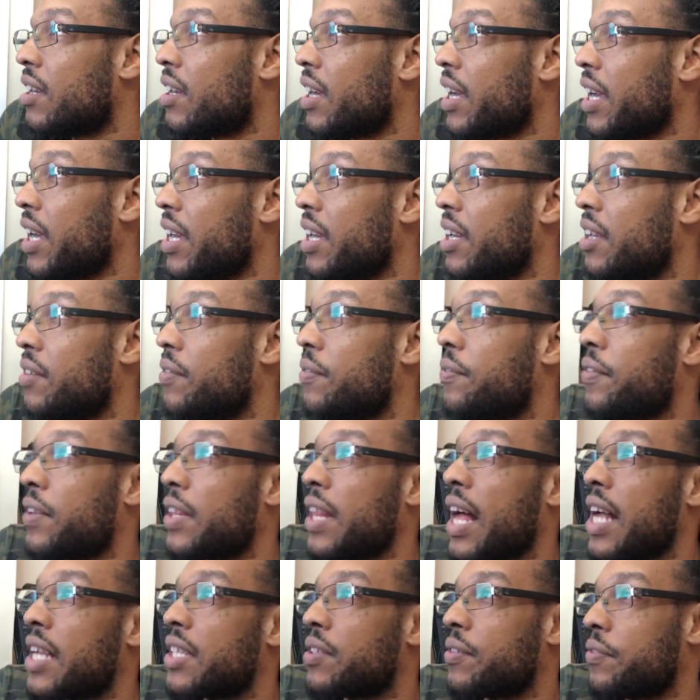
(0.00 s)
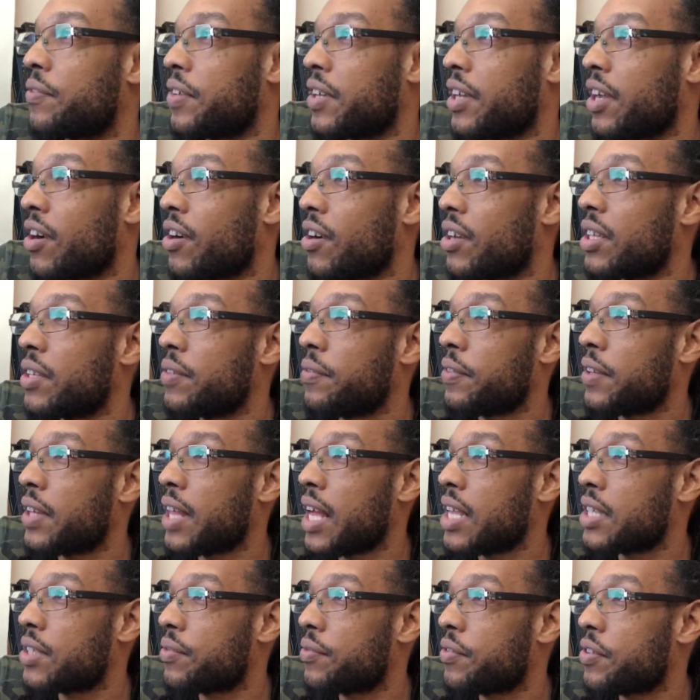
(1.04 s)
in philosophy. Early
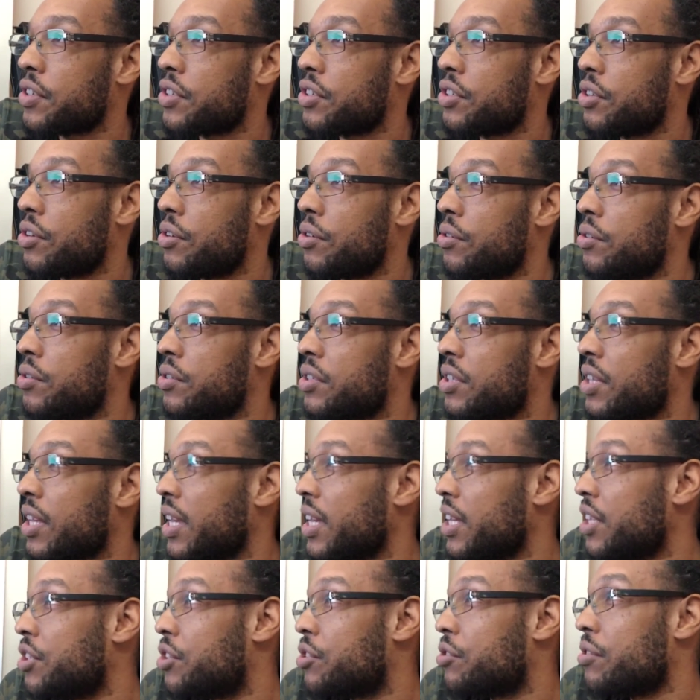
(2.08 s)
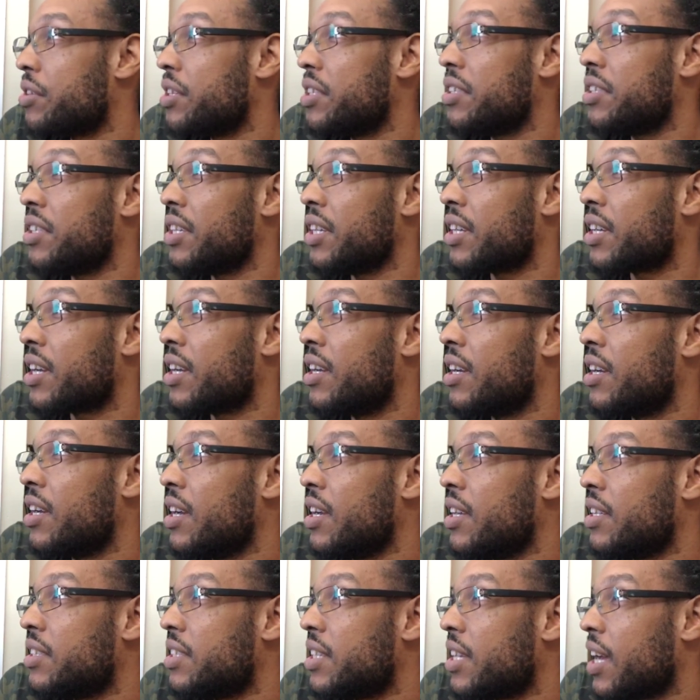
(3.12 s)
philosophers used intrinsic
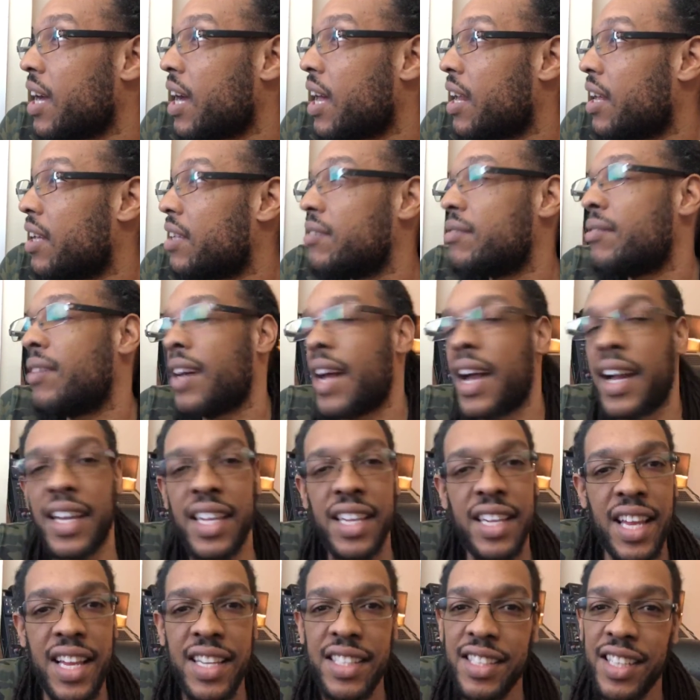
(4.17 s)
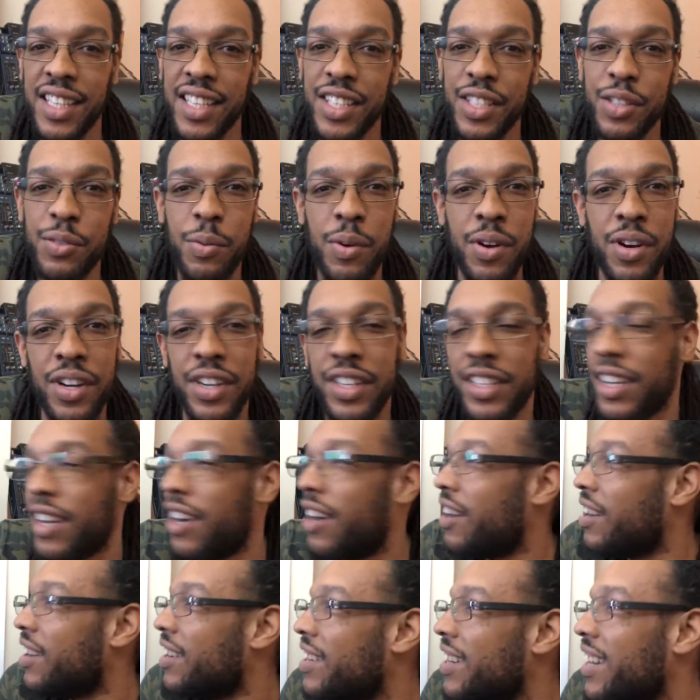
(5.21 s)

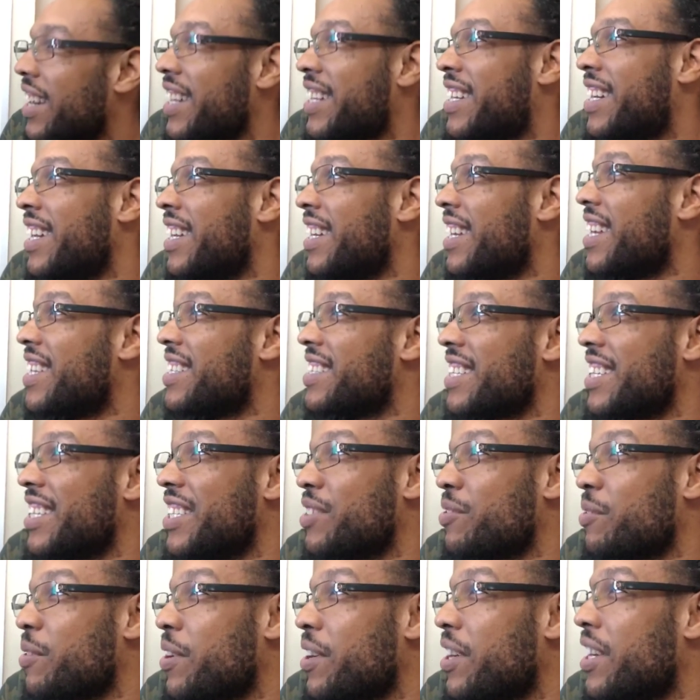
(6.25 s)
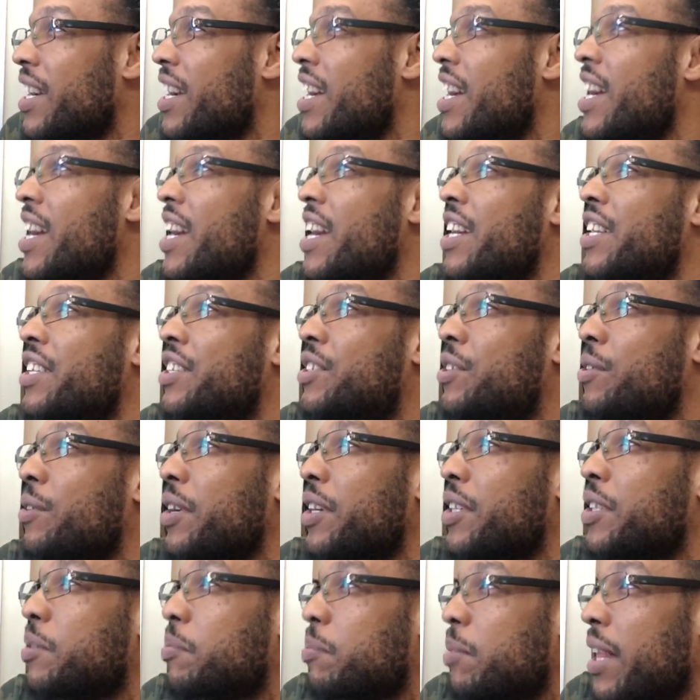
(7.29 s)
to
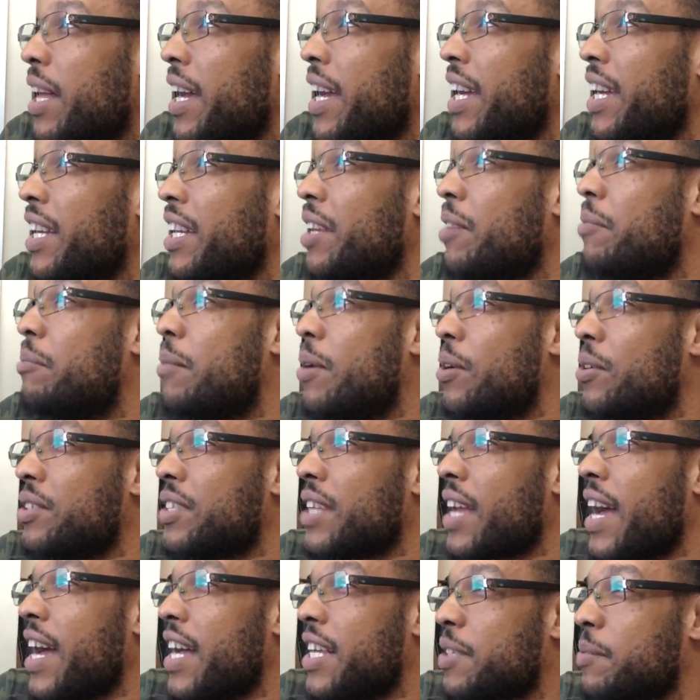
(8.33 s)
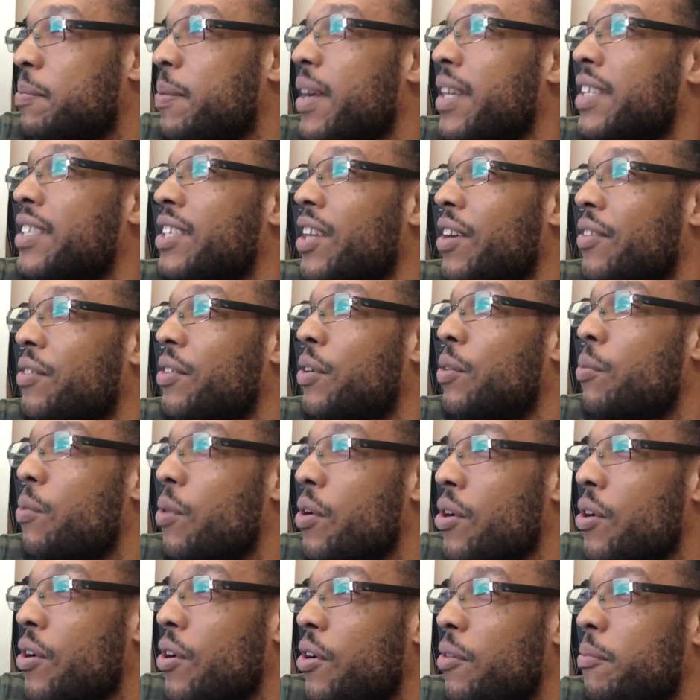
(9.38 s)
explain most aspects of the
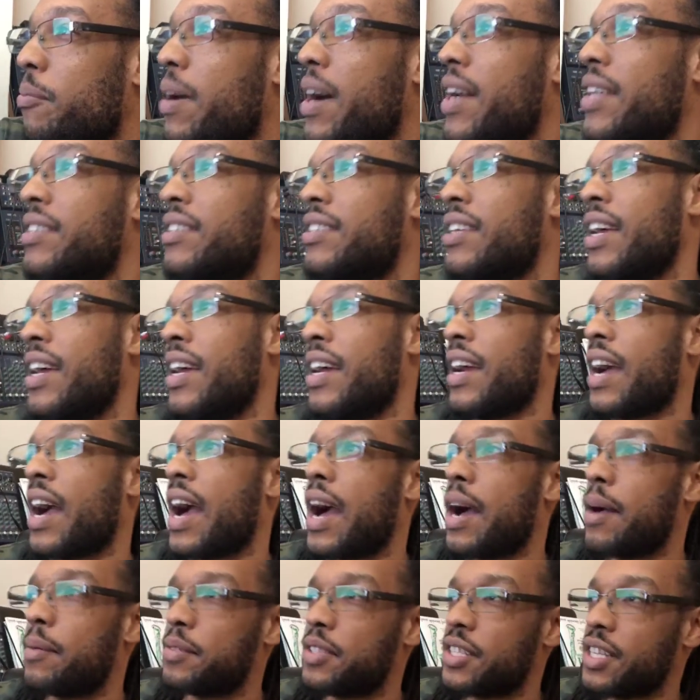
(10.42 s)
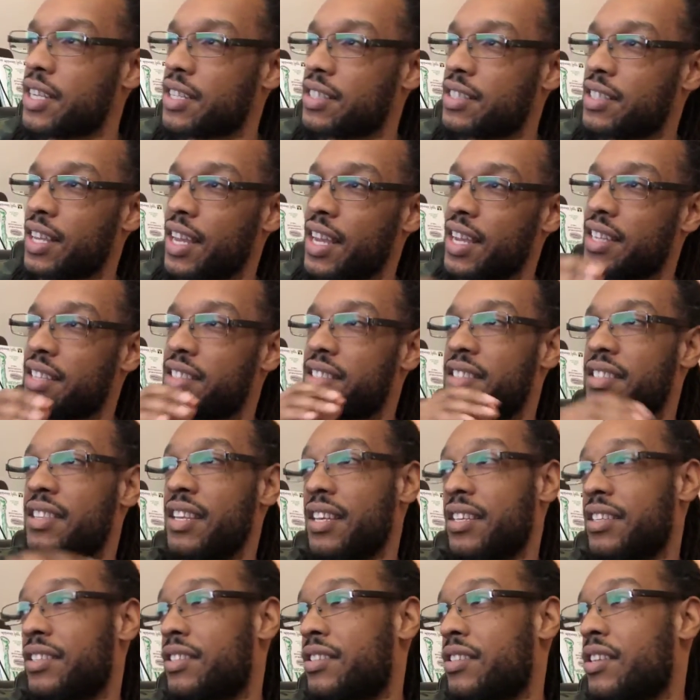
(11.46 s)
world by saying objects
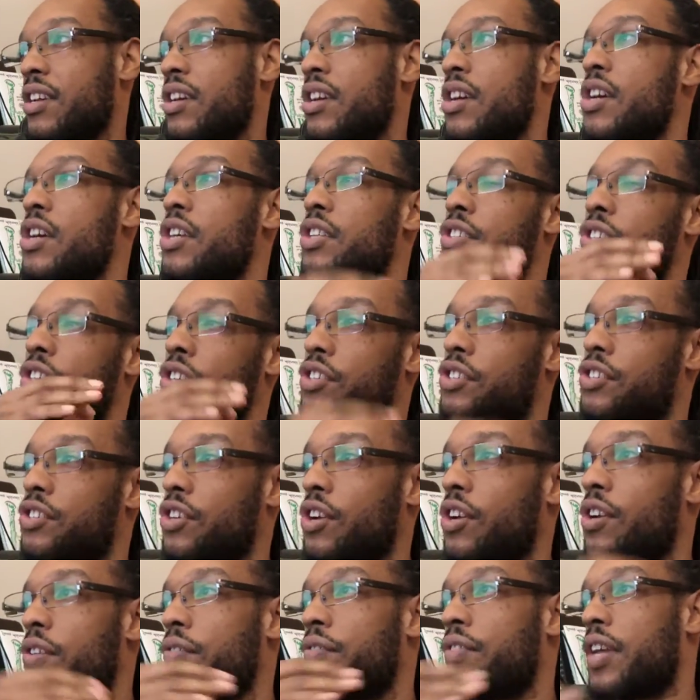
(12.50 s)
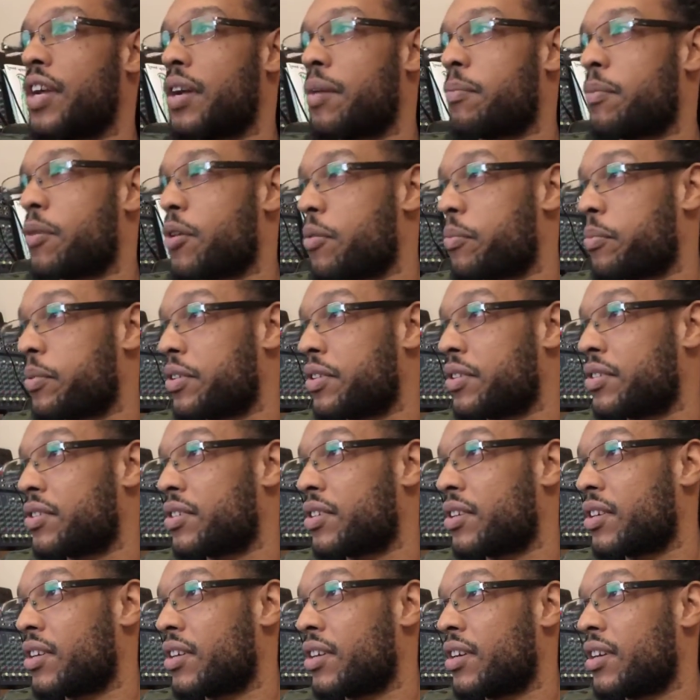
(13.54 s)
exist to serve their purpose.
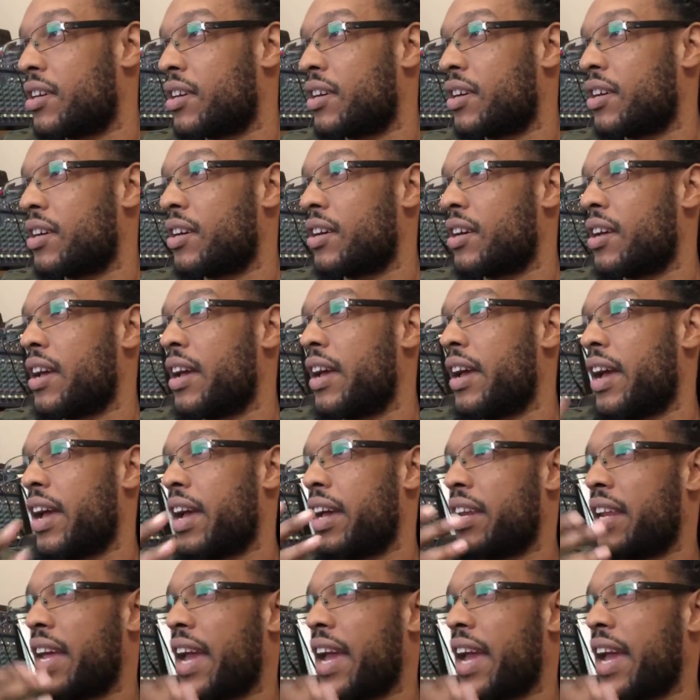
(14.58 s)
An